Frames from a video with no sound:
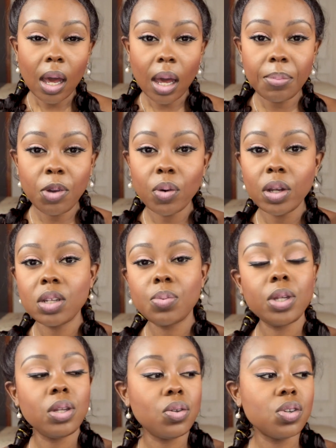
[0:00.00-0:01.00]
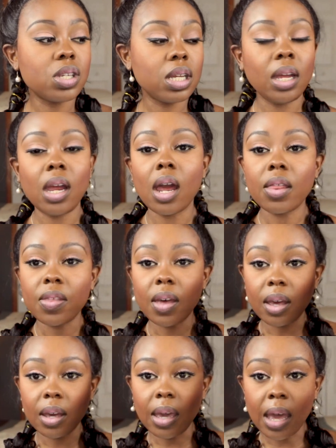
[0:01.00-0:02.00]
I'm going to be using
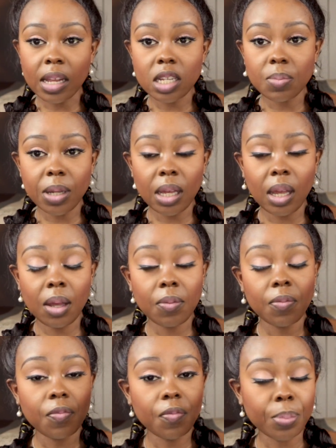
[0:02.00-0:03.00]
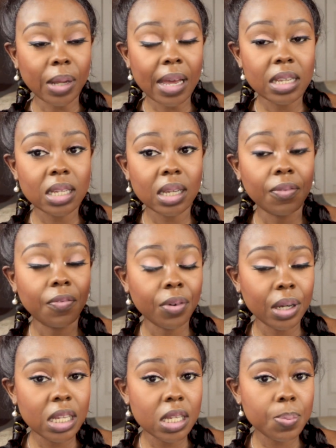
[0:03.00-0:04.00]
the Got2b Blasting
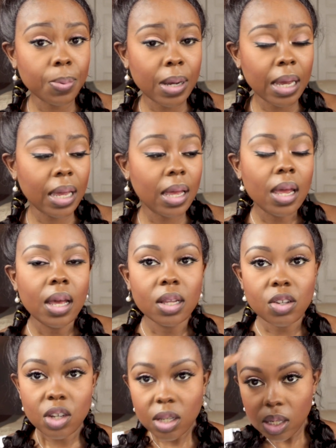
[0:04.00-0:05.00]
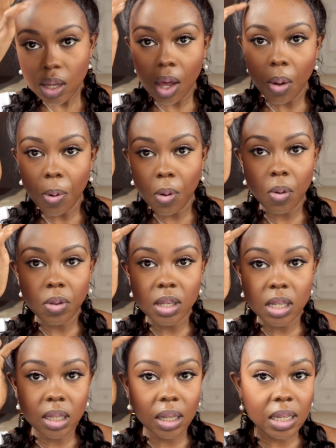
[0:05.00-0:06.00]
Freeze Spray just to help hold
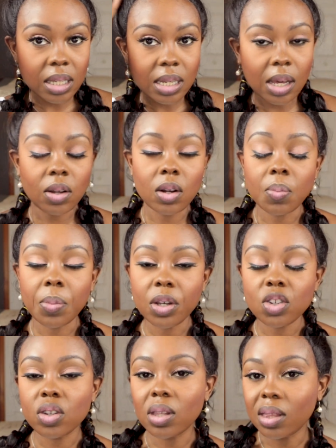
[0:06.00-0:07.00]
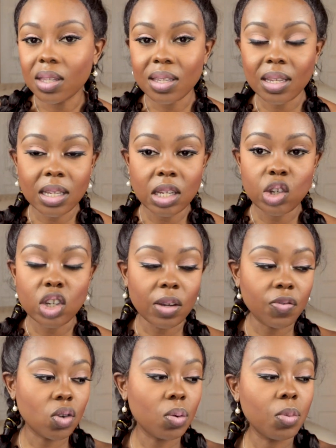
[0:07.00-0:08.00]
this lace down and to make sure that this doesn't
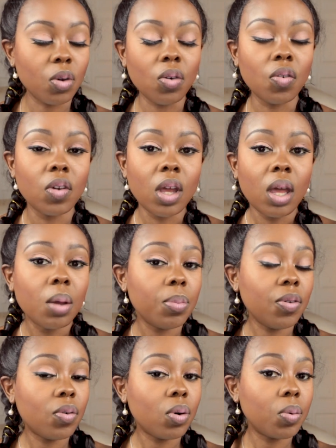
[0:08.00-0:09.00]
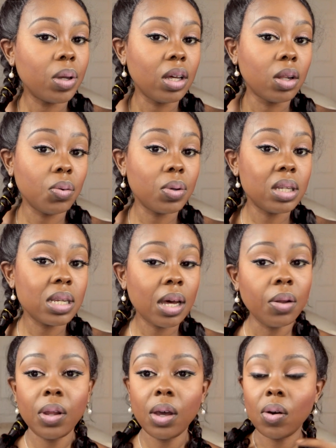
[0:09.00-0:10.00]
shift or move. Before we glue it
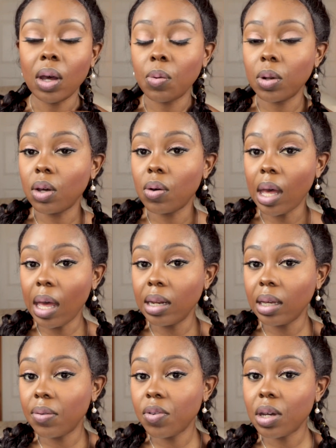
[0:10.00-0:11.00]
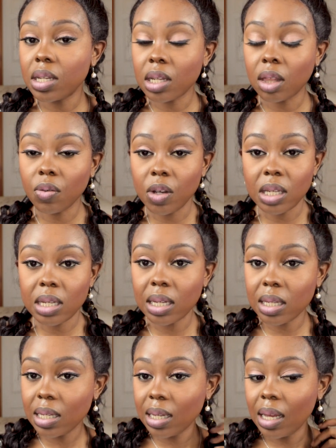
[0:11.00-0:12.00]
down though, I want to go ahead and give you guys a
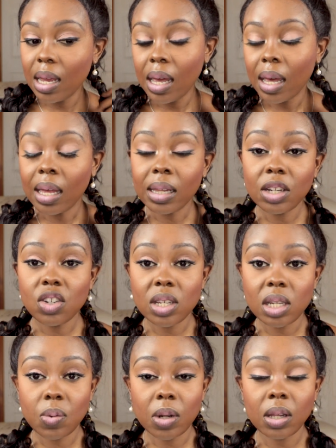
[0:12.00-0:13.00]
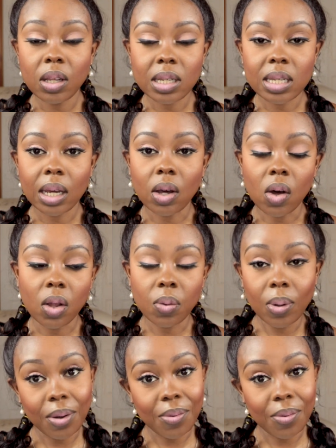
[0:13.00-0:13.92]
360 and let you see what it looks like all the way